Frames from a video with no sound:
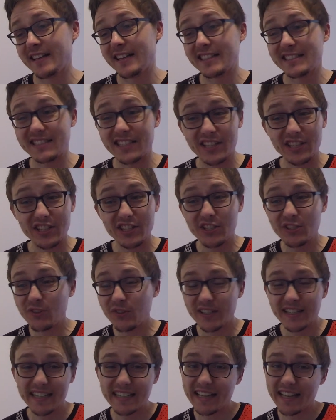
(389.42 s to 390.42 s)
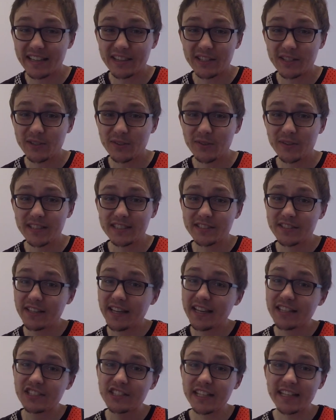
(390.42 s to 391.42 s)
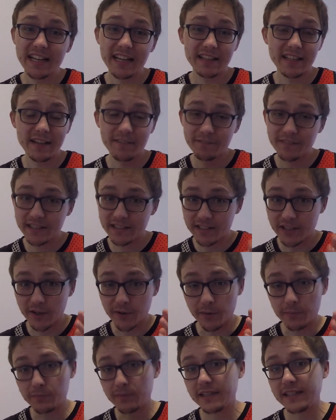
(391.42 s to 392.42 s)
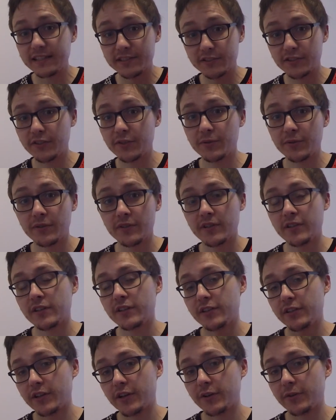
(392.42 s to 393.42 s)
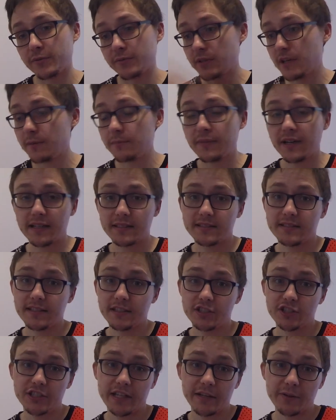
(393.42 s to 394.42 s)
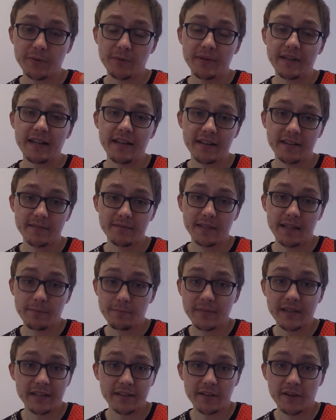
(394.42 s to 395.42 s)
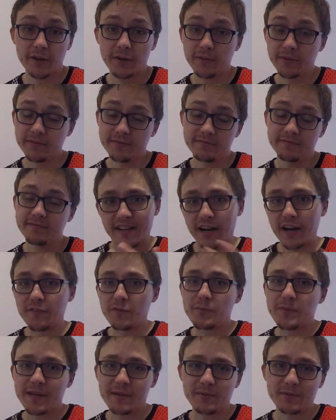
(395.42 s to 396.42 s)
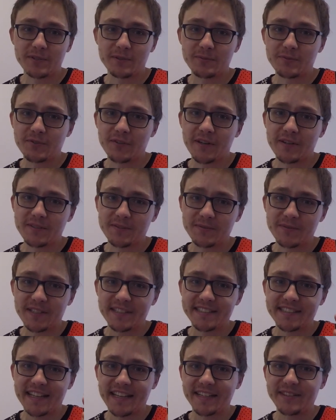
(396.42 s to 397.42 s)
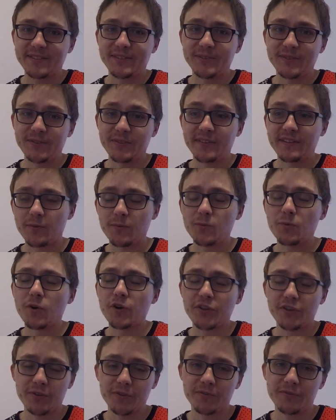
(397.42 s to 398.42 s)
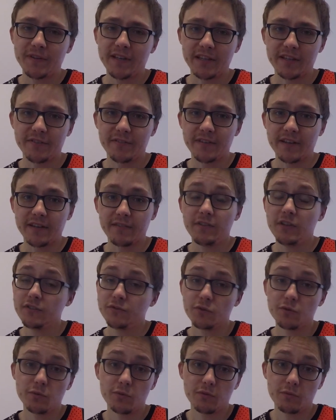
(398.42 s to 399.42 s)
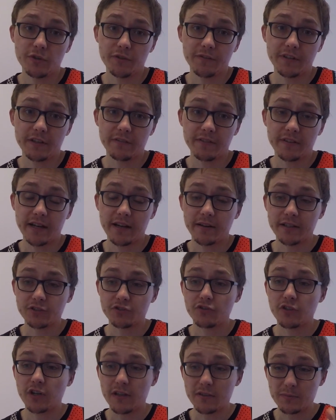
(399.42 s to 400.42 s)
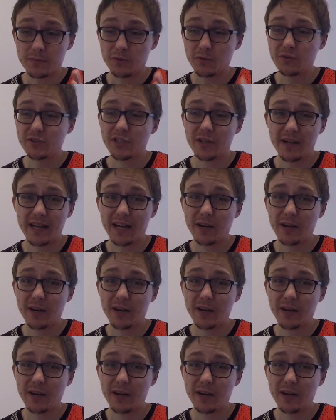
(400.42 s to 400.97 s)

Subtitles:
So you're not going to get the noise. So yeah, check out that video, and please do come back to this channel and let me know, and other people subscribe to my channel, what you think of it. First of all, what you think of how it drives, but also